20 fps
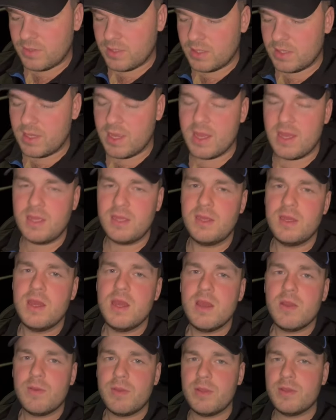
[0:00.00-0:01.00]
the day.
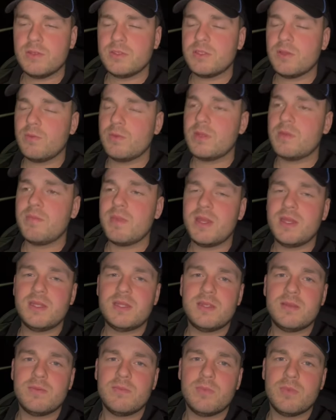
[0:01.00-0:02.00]
We also would have
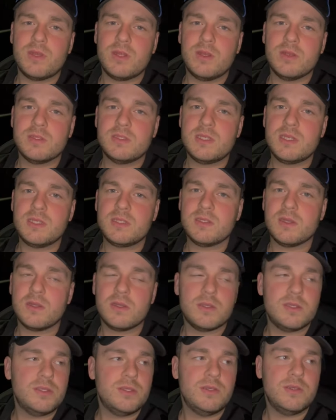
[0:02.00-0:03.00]
made money on
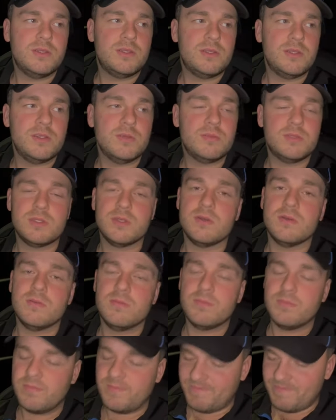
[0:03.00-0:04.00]
TikTok and YouTube. So
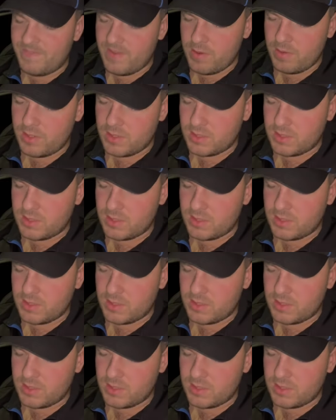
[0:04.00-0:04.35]
very